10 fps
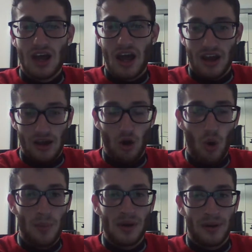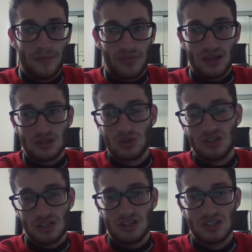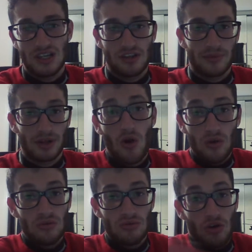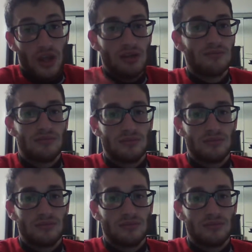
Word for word: And I hope um, as soon as they'll see it, they'll be like, oh, okay.